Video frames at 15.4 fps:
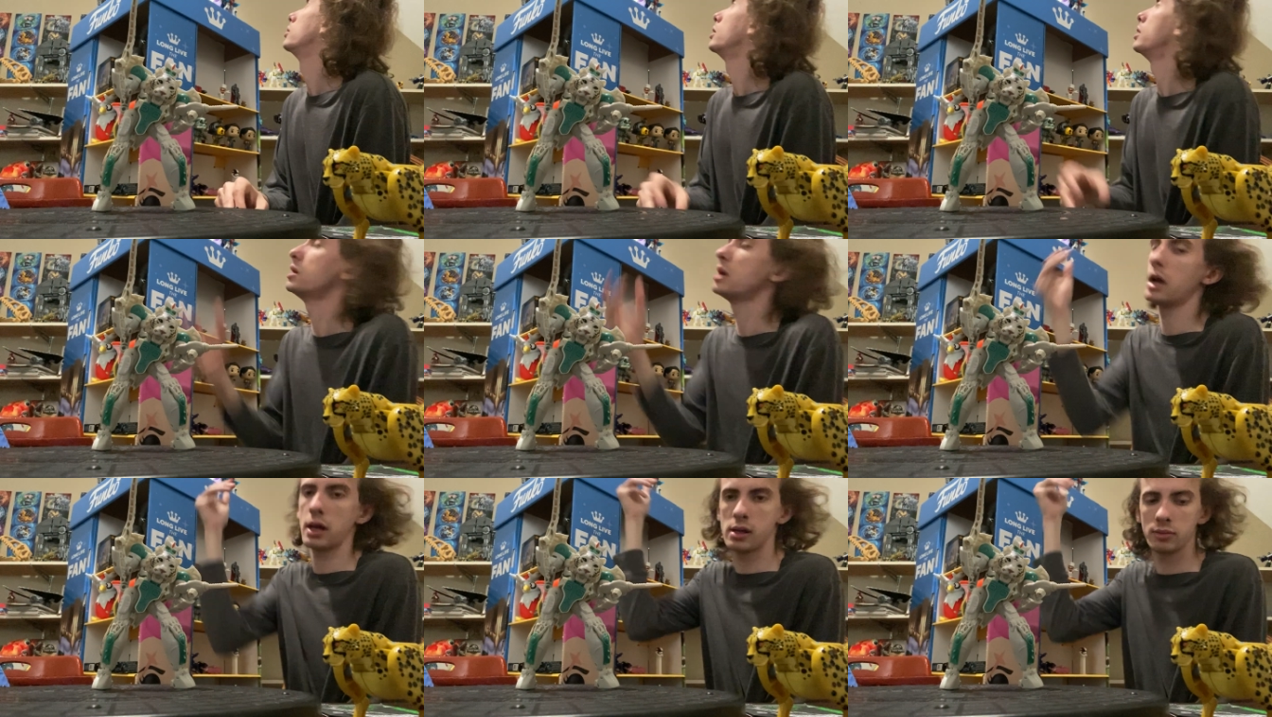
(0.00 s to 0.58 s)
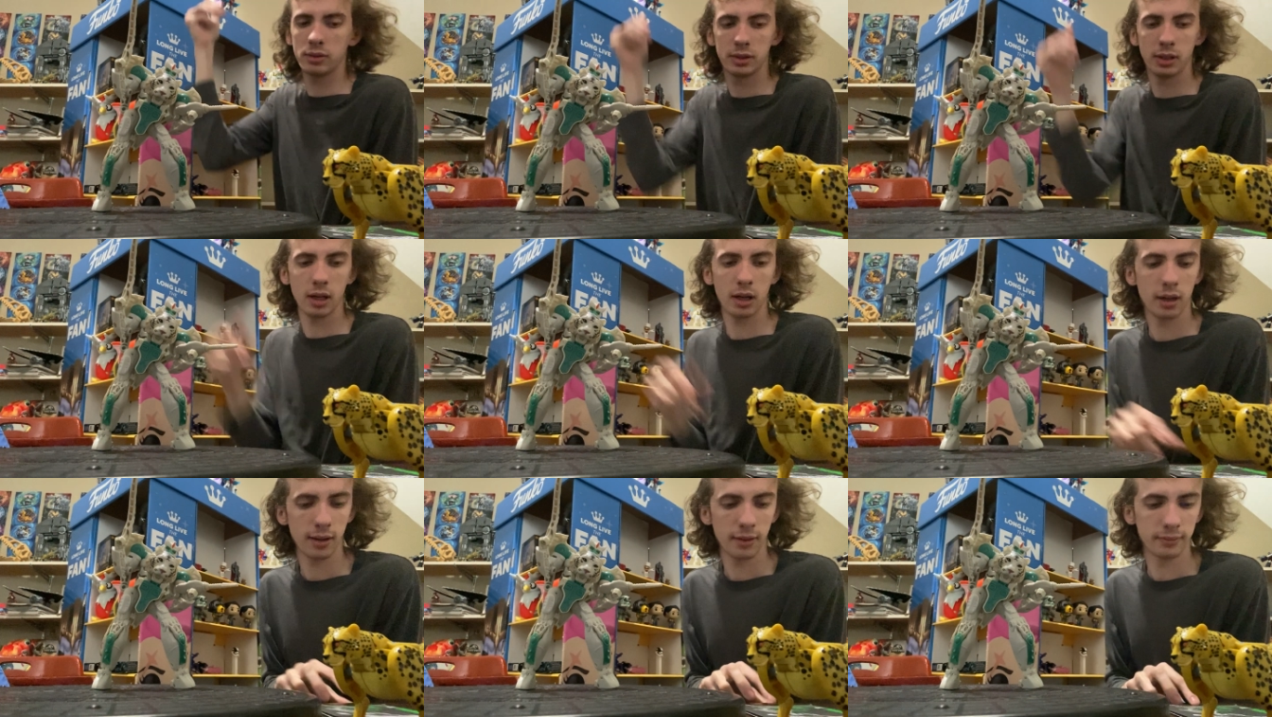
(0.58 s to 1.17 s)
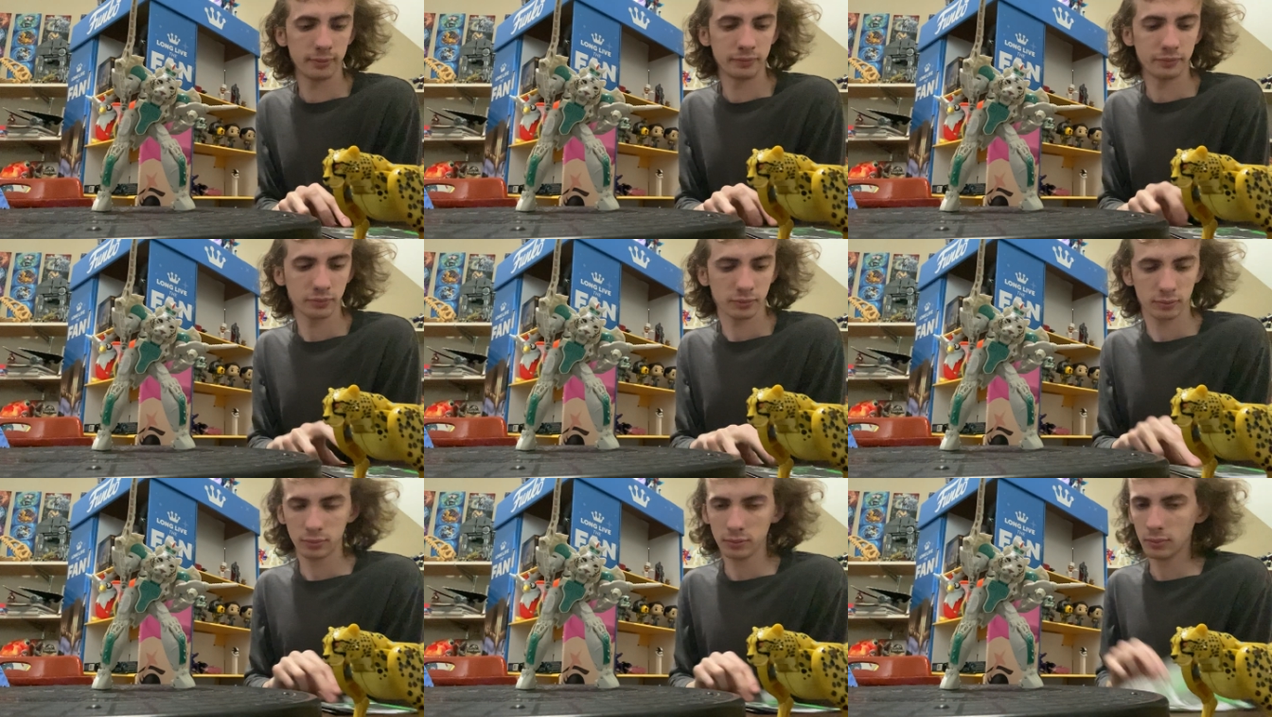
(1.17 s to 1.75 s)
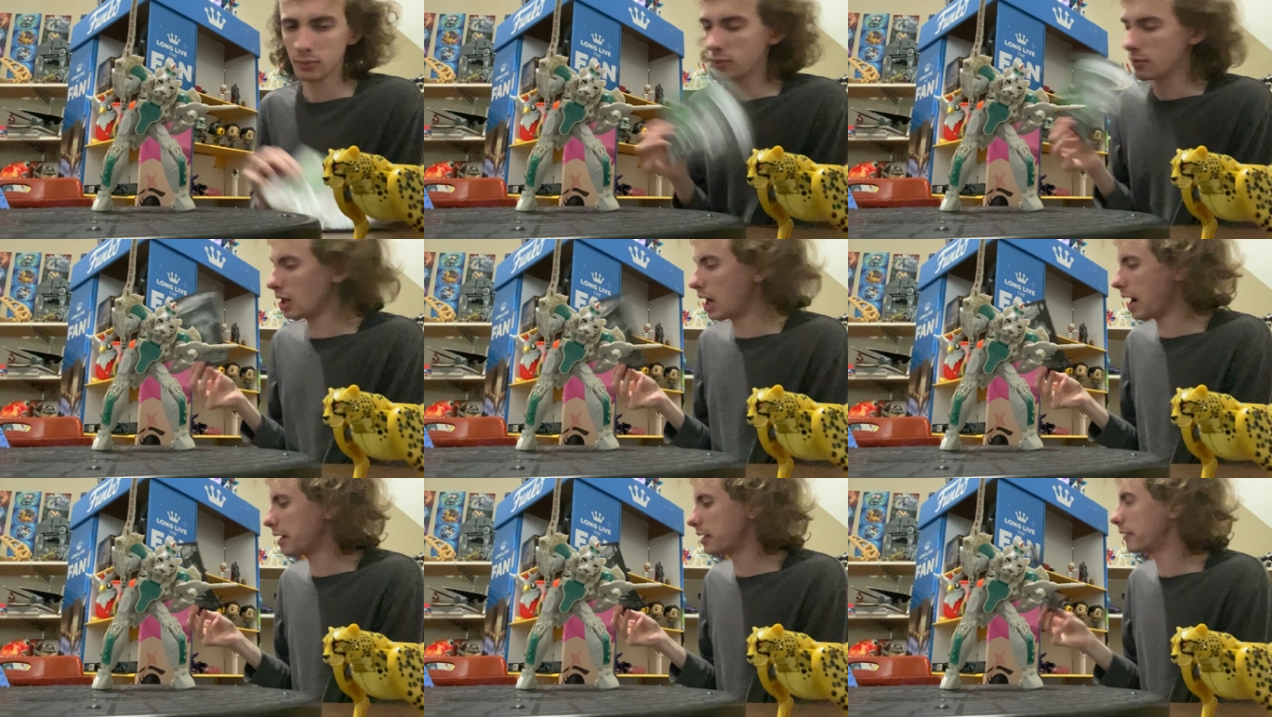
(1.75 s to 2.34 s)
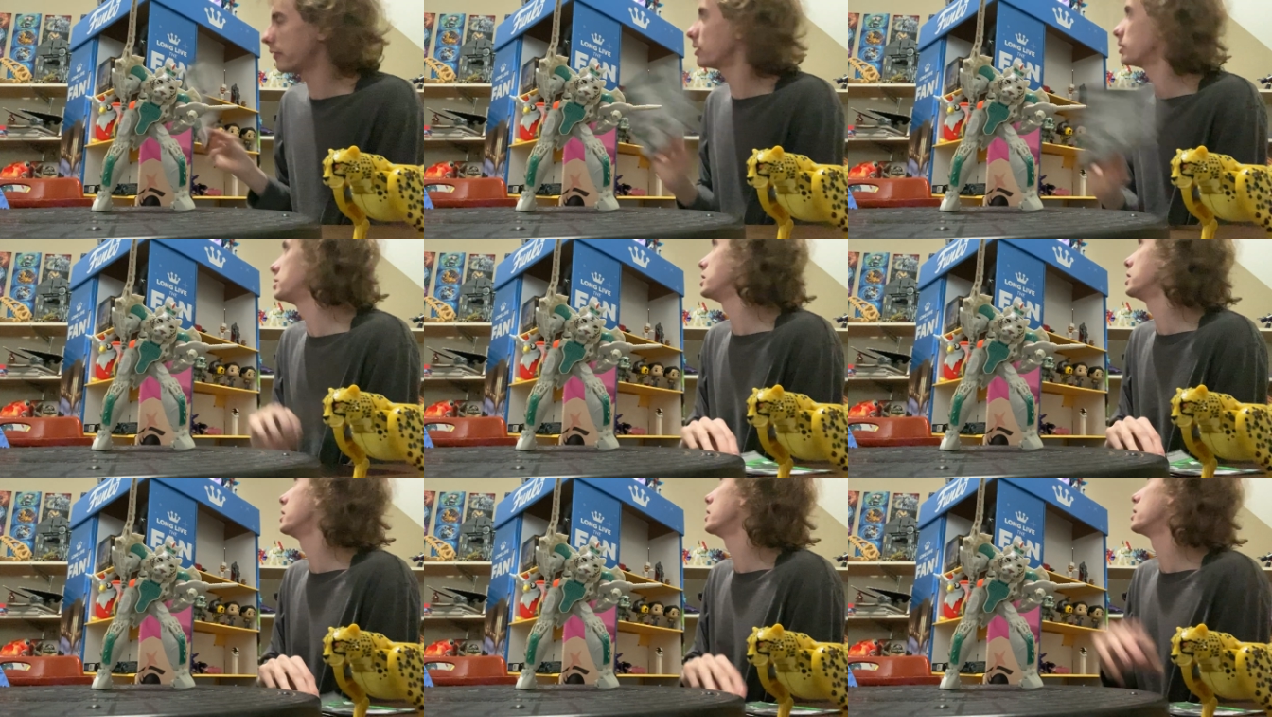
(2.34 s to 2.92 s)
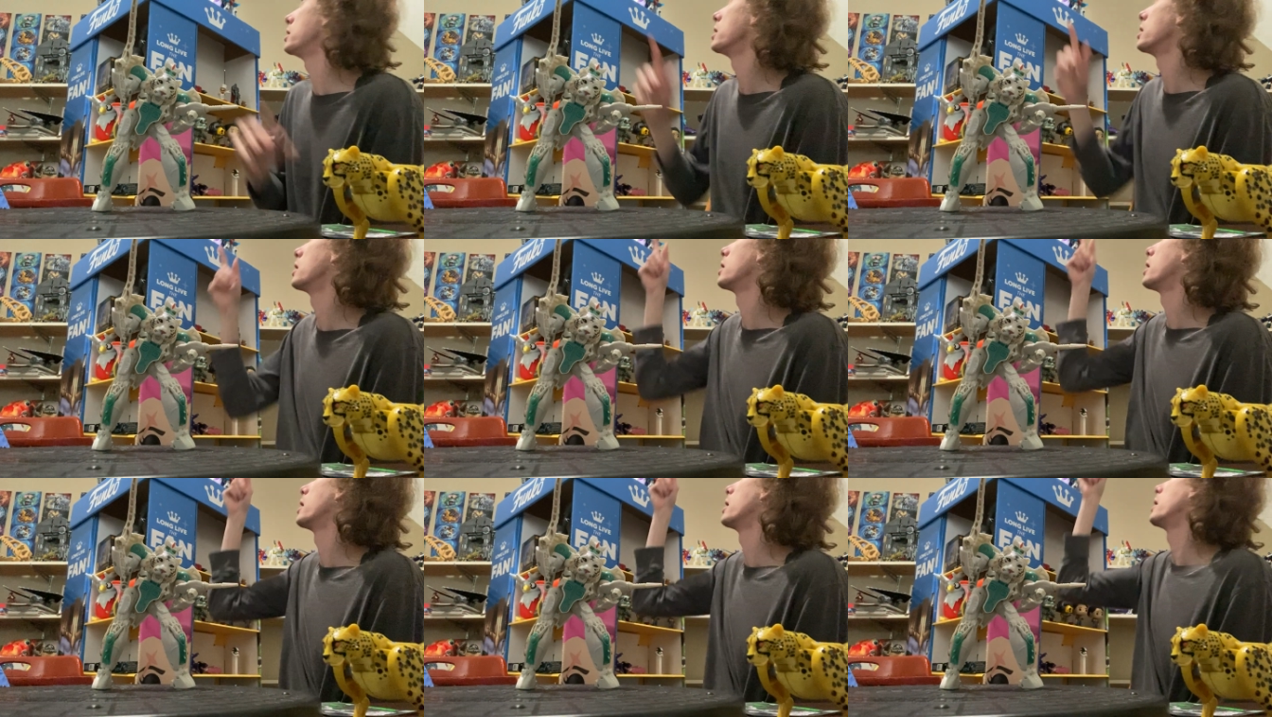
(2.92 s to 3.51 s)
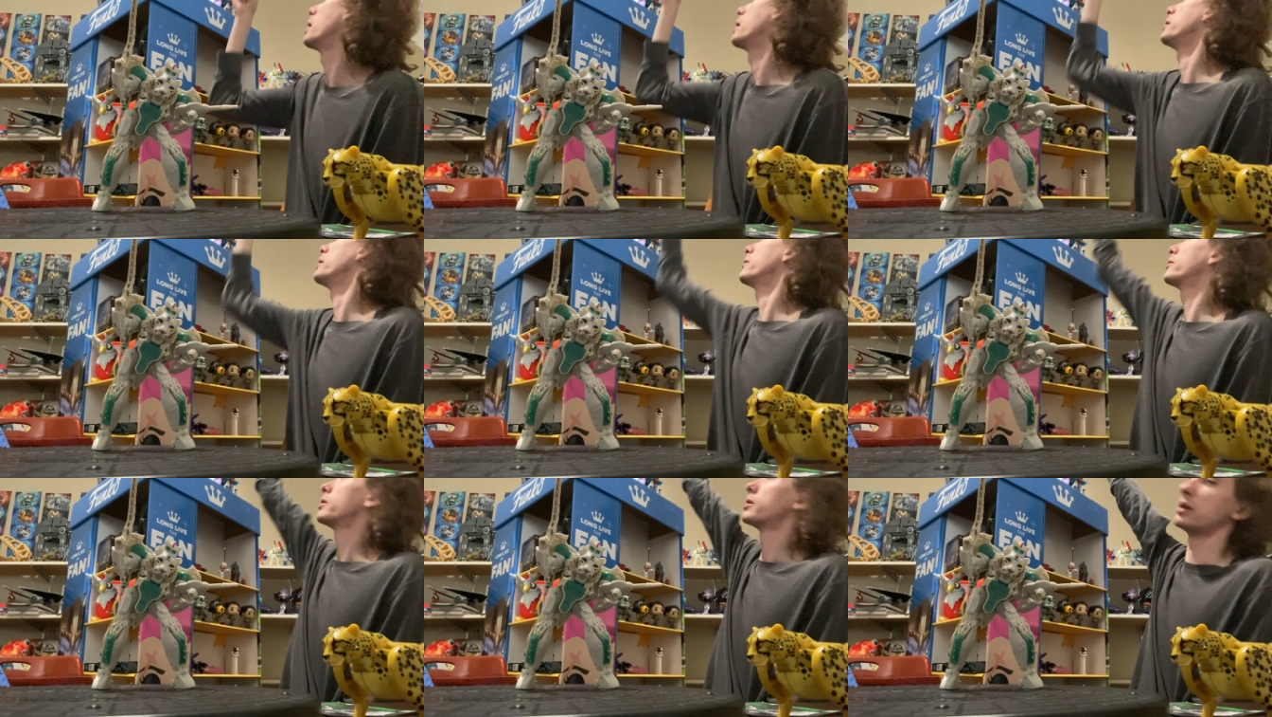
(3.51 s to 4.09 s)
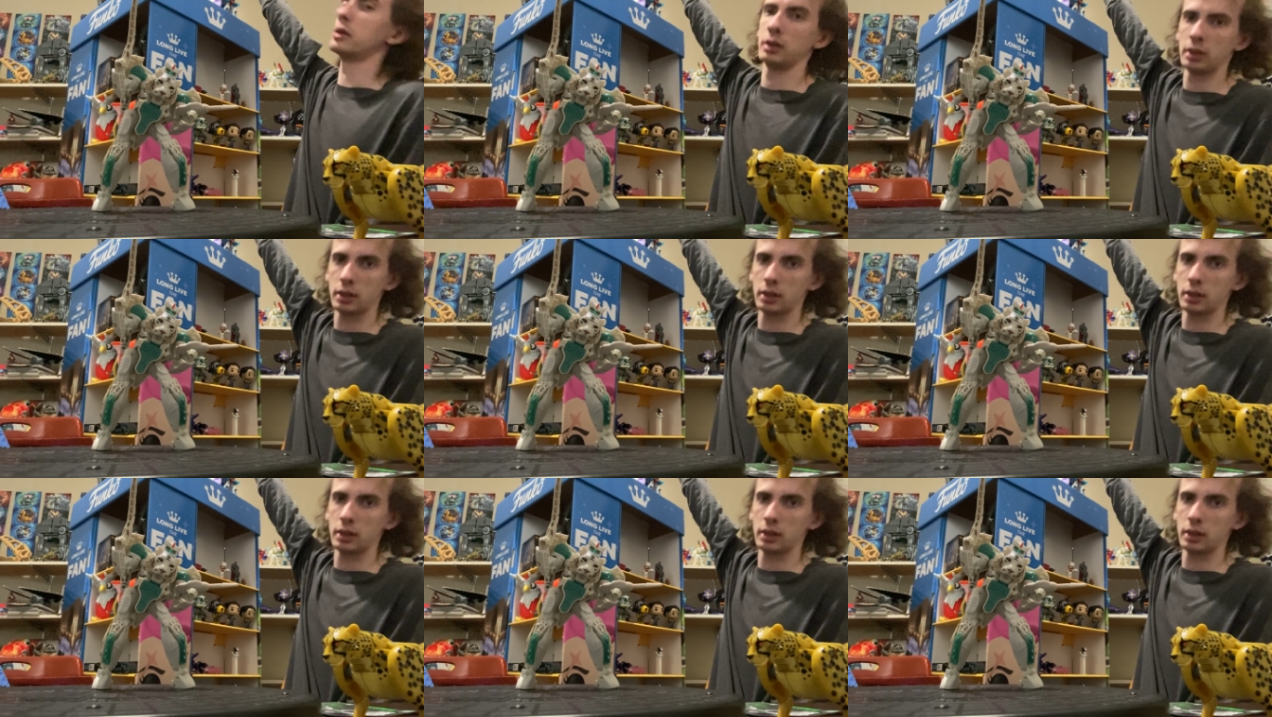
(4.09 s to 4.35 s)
Yeah, it was. Um, I never did. Uh, uh I never.